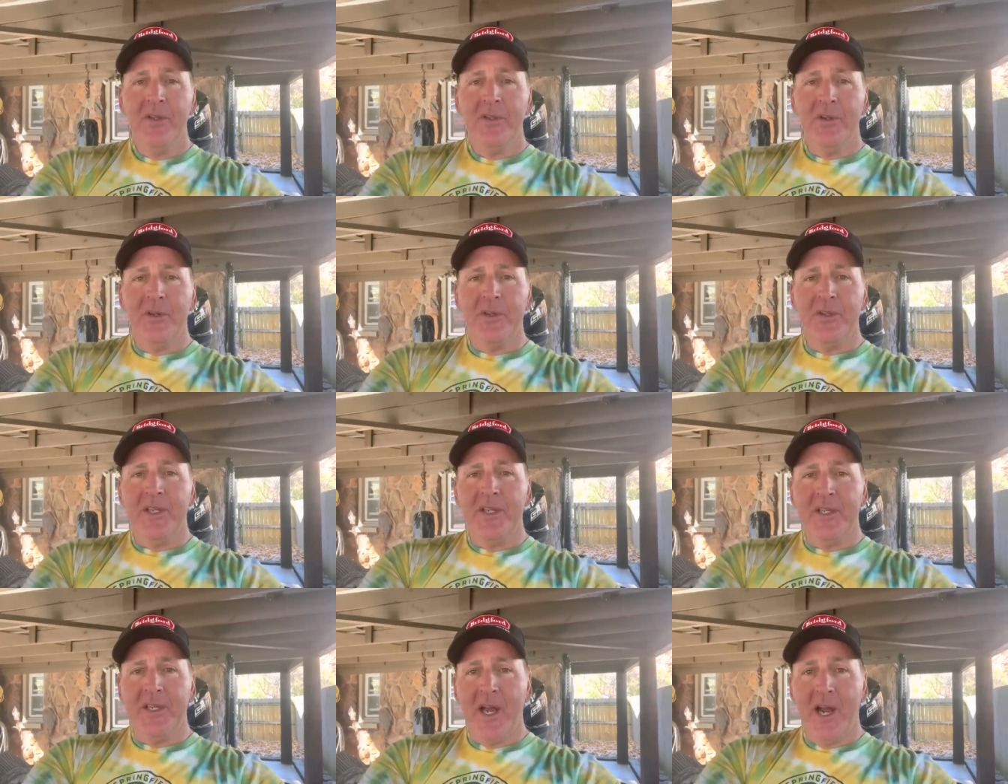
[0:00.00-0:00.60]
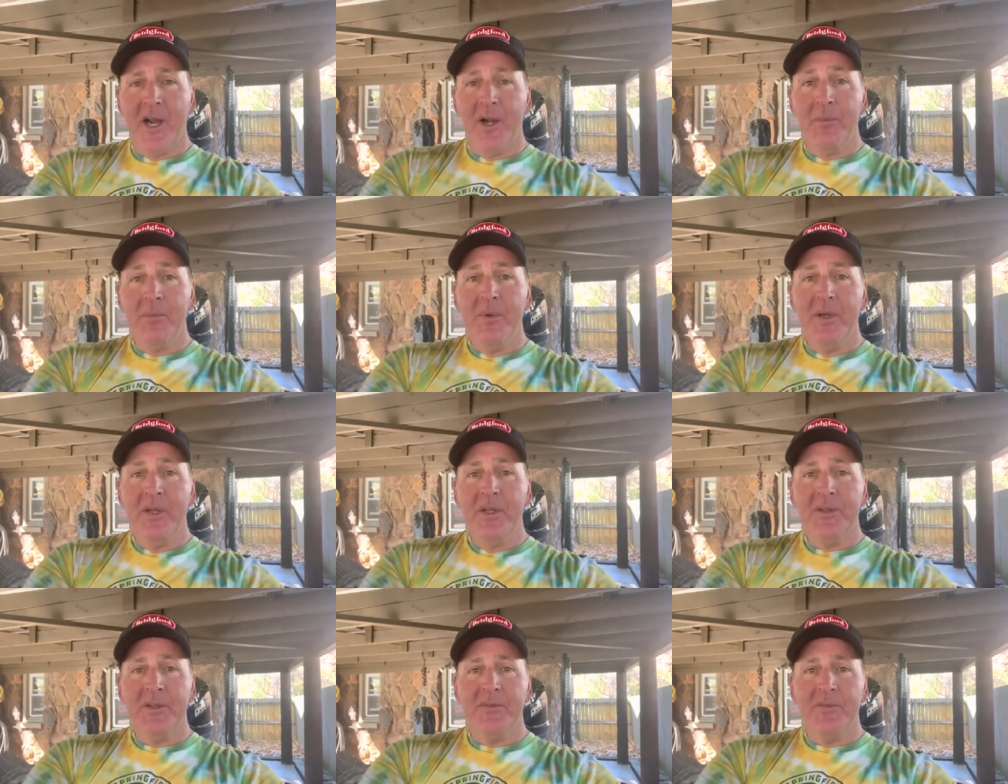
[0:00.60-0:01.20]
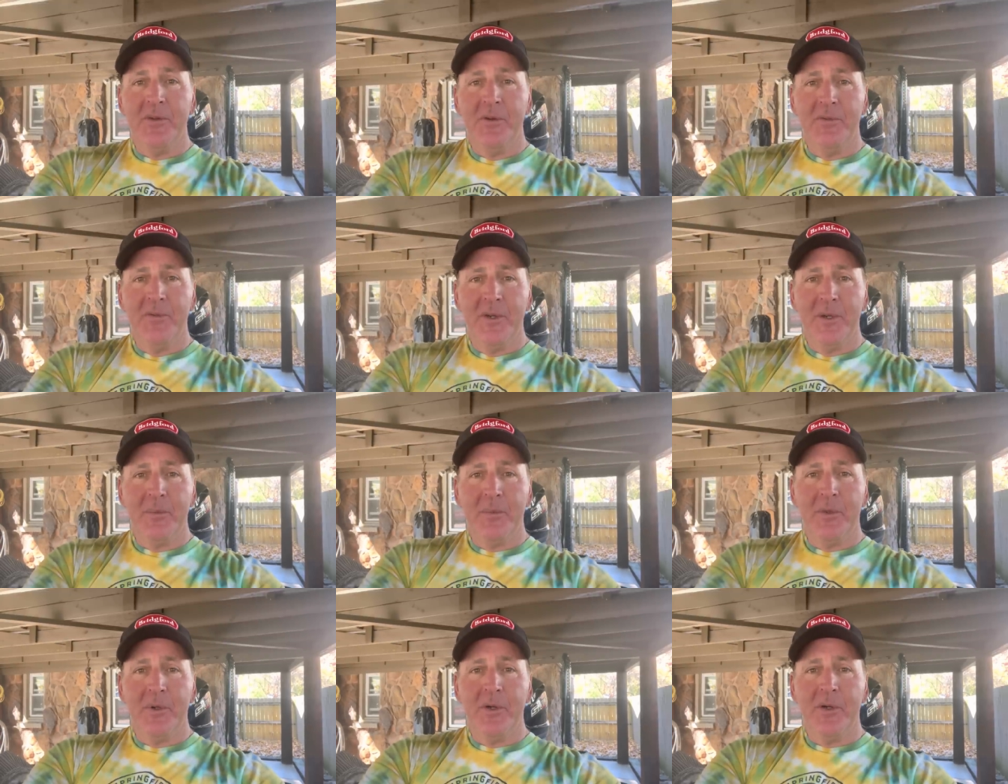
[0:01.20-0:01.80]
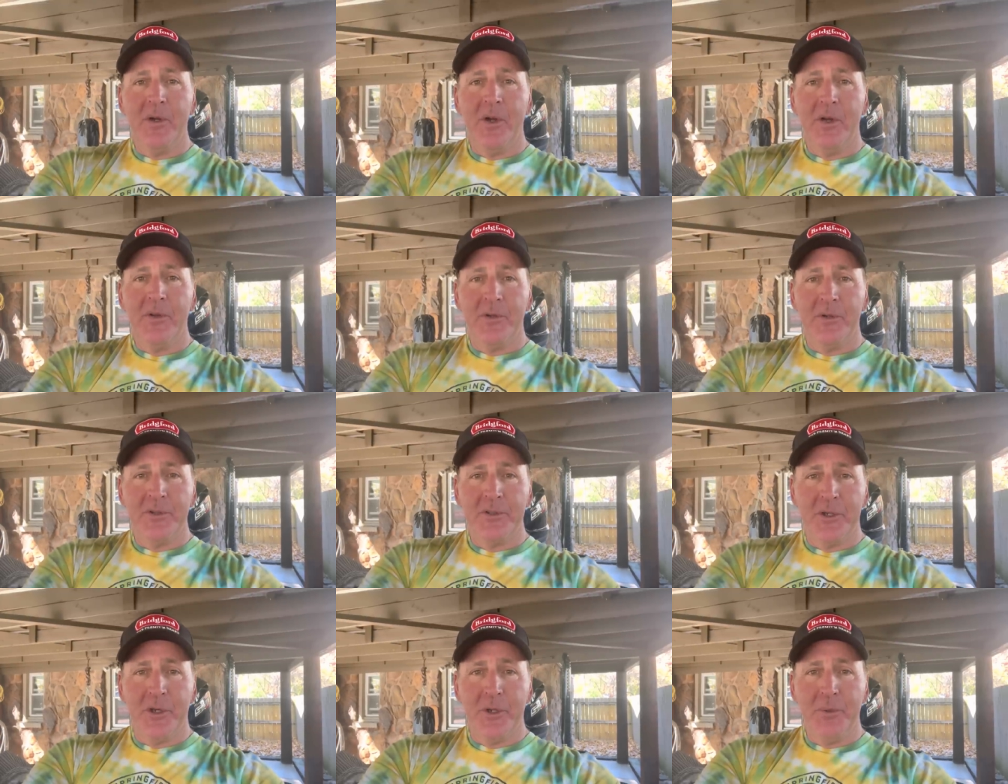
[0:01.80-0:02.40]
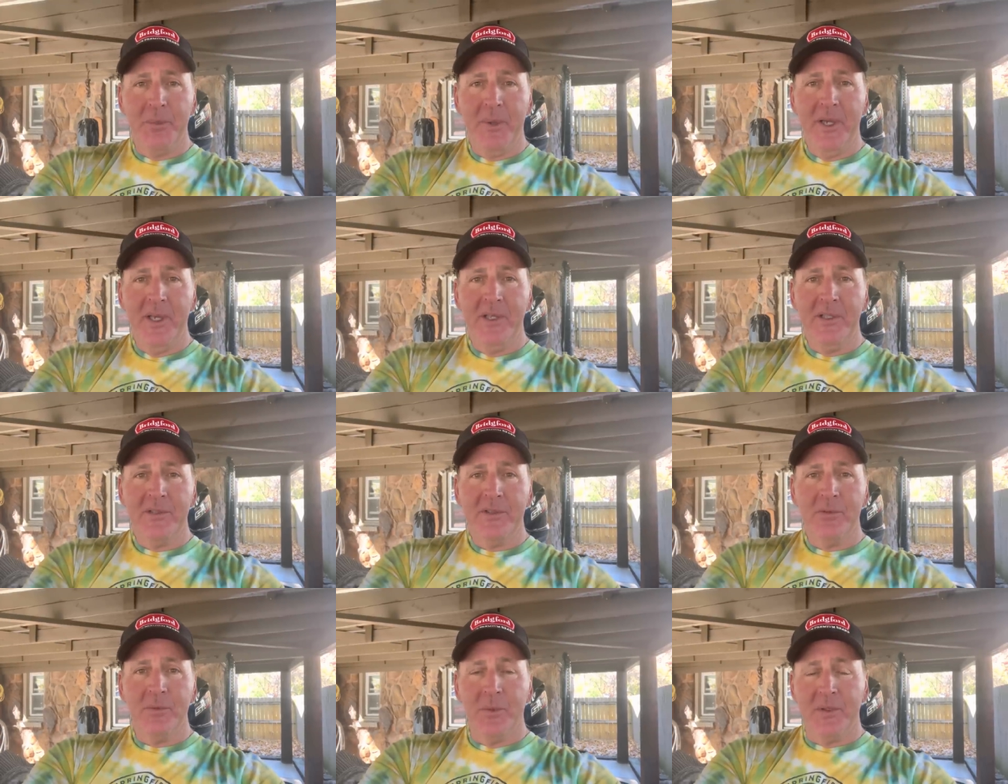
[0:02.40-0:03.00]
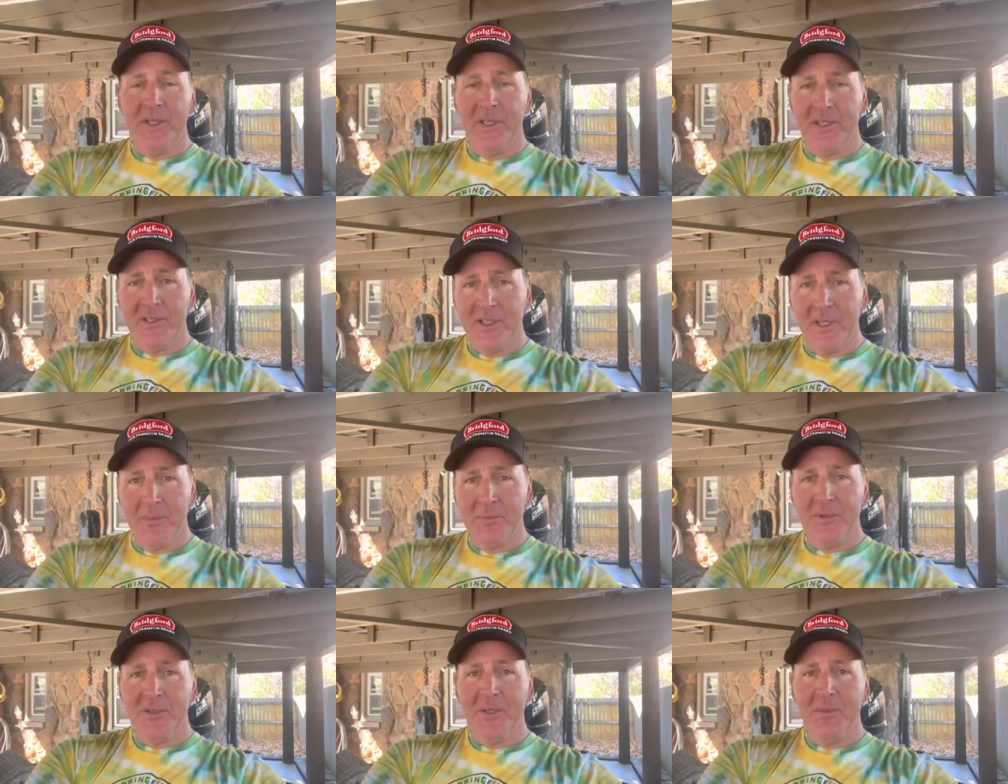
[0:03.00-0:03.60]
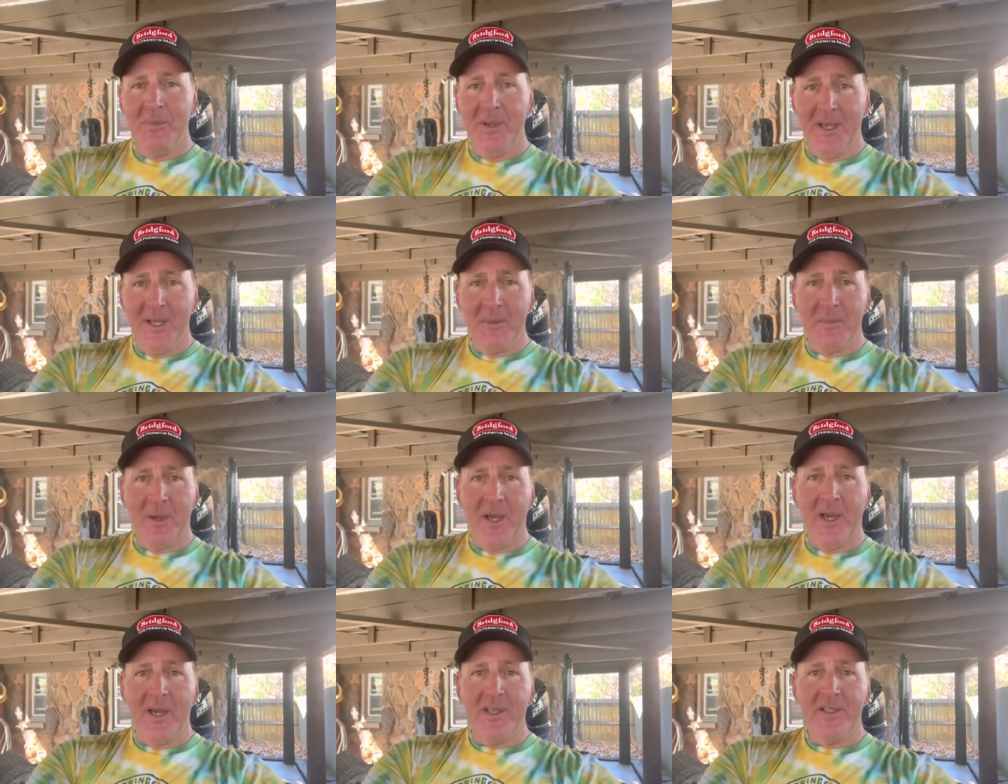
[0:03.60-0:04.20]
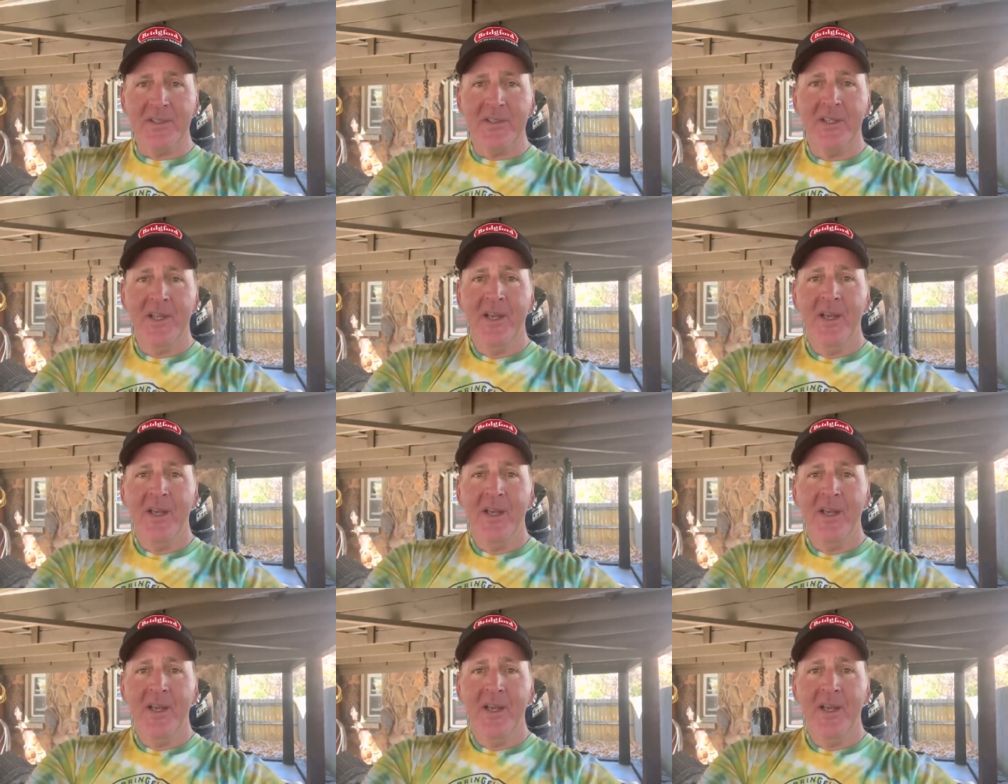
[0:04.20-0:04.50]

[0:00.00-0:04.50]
during the entire month of November on their jerk baits, with the exception of Megabass.